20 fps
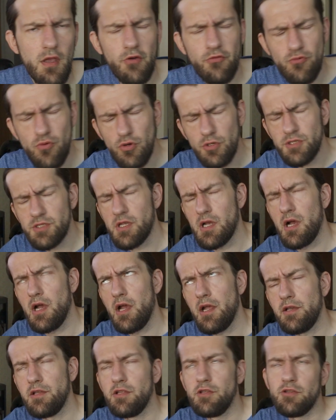Of course,
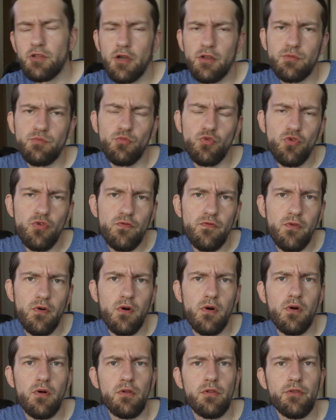I did not move
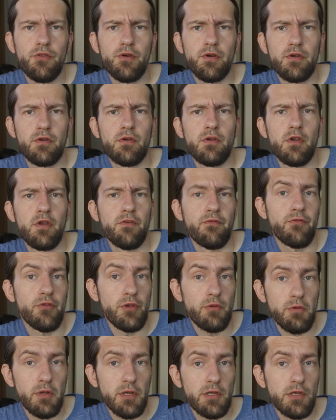all the
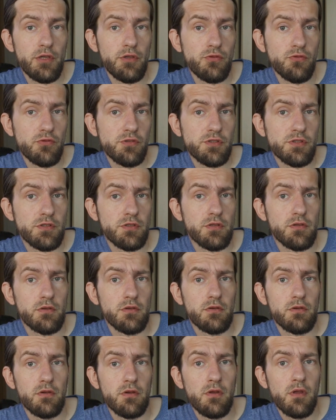frequently used
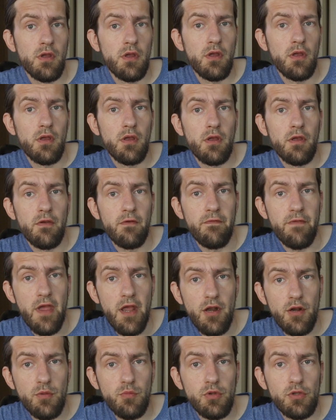uh,
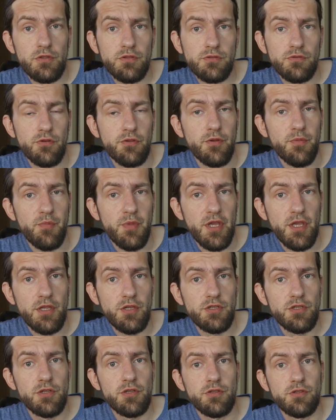variables to the
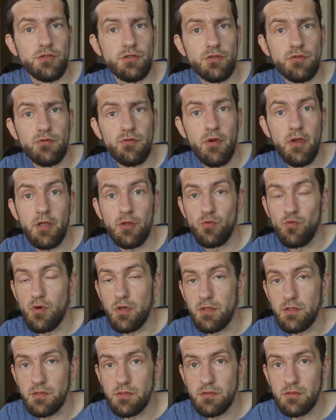page 0 at
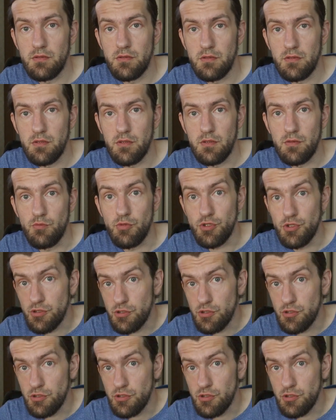once. But